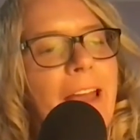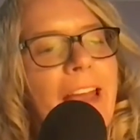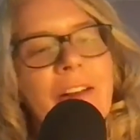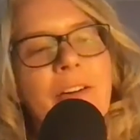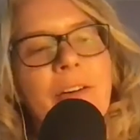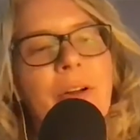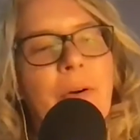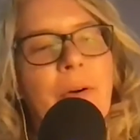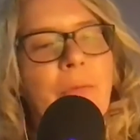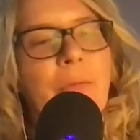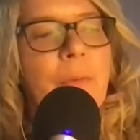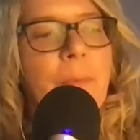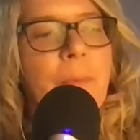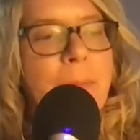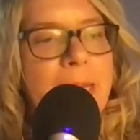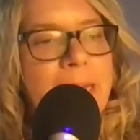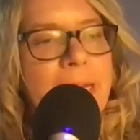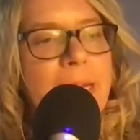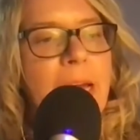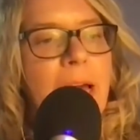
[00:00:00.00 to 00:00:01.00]
I don't know. For
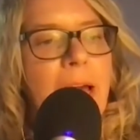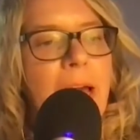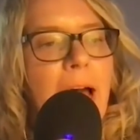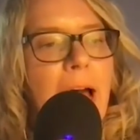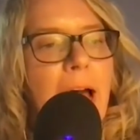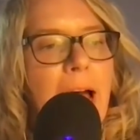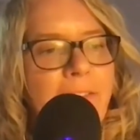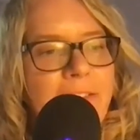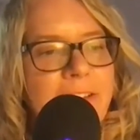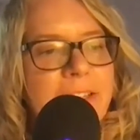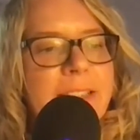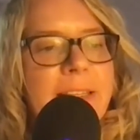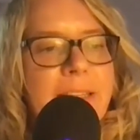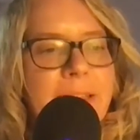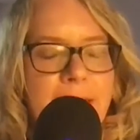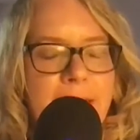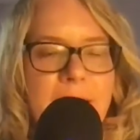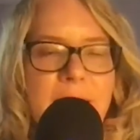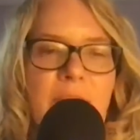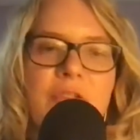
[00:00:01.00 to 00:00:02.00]
me, obviously
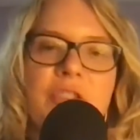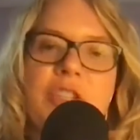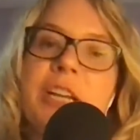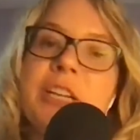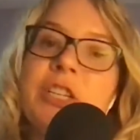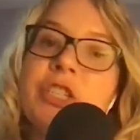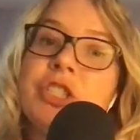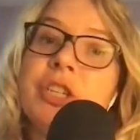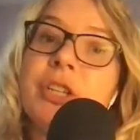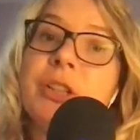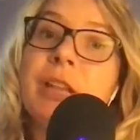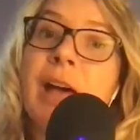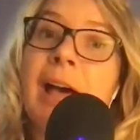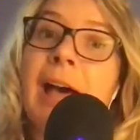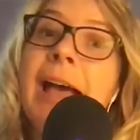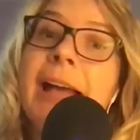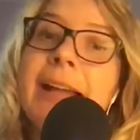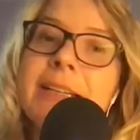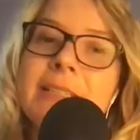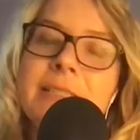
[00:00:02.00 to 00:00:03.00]
things have changed a
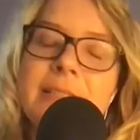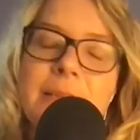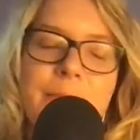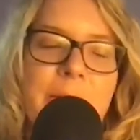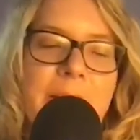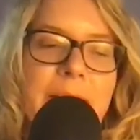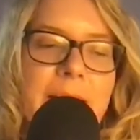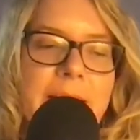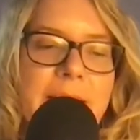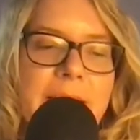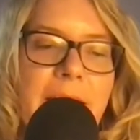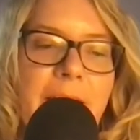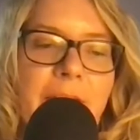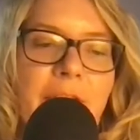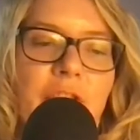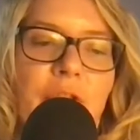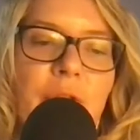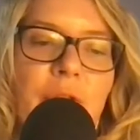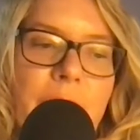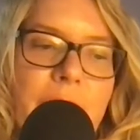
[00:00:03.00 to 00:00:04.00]
lot, because
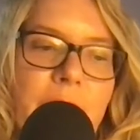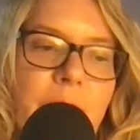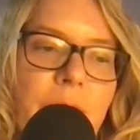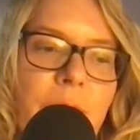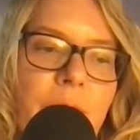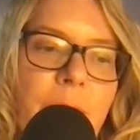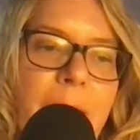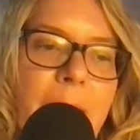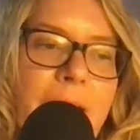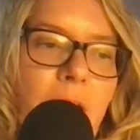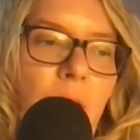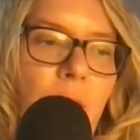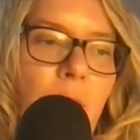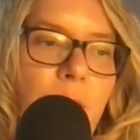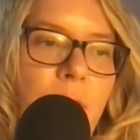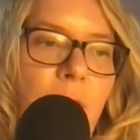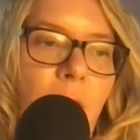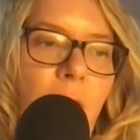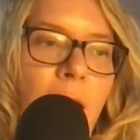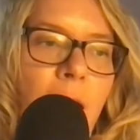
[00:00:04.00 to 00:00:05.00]
after going through my
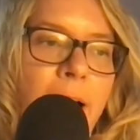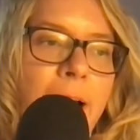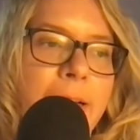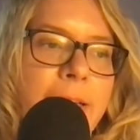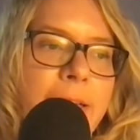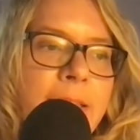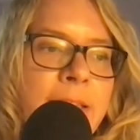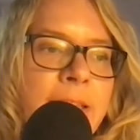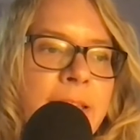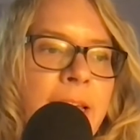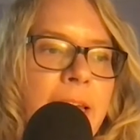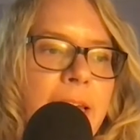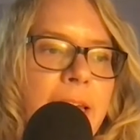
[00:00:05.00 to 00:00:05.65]
own loss,